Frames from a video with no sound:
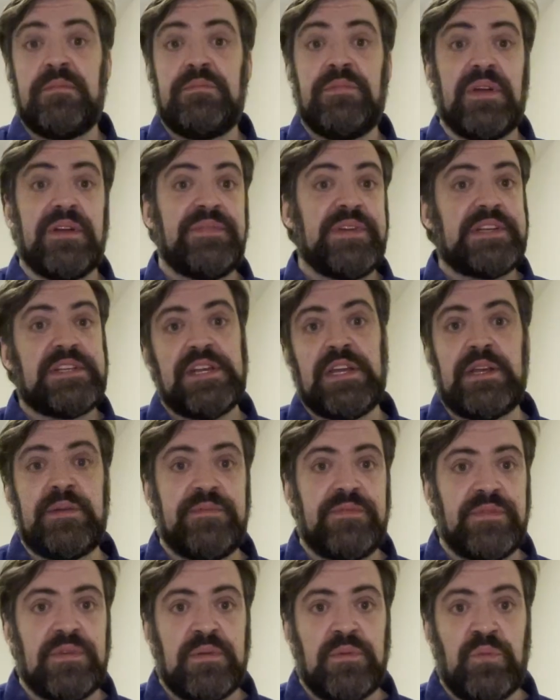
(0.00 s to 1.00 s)
Perfect time
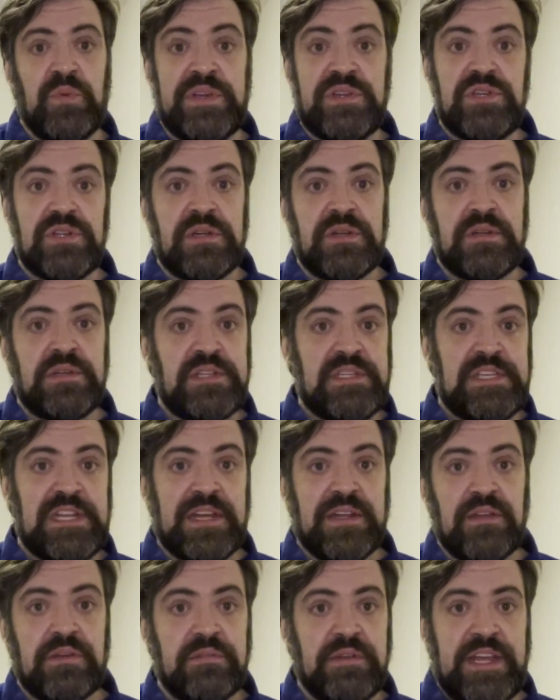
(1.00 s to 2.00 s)
for winter
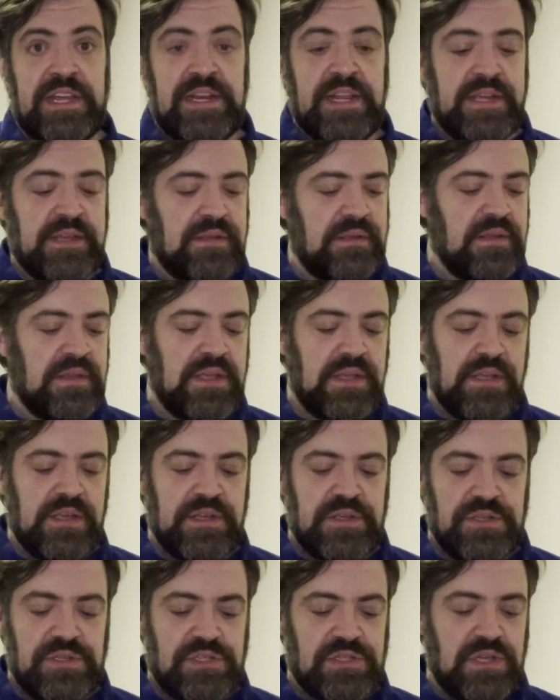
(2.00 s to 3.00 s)
decorating.
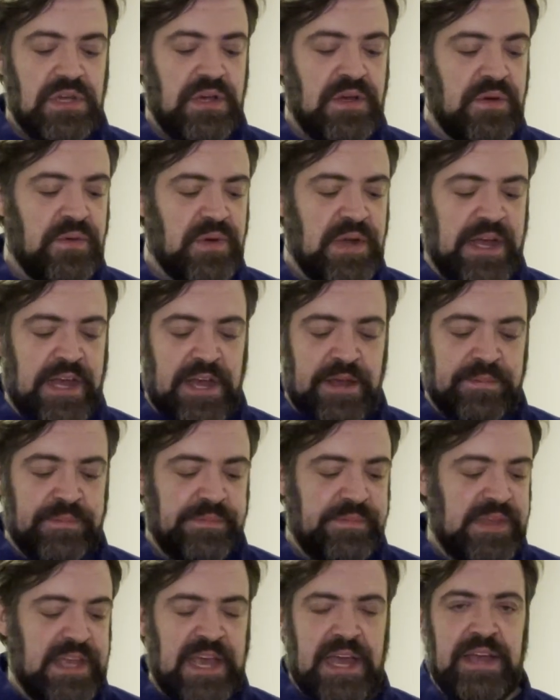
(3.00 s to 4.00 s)
So
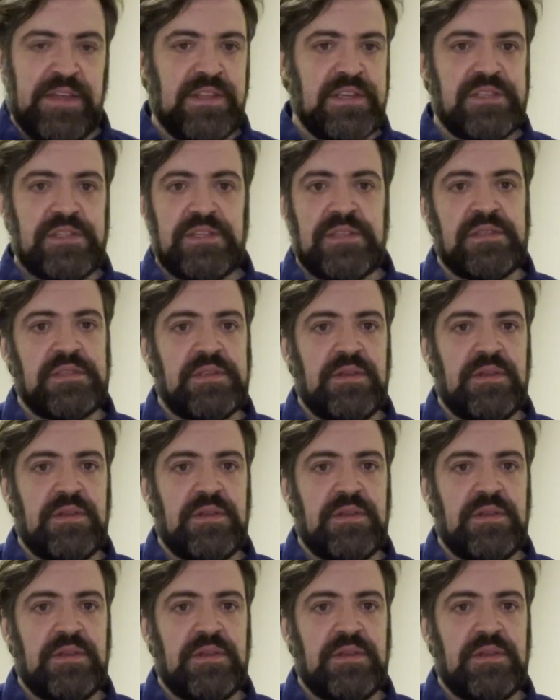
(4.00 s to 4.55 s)
yeah, this is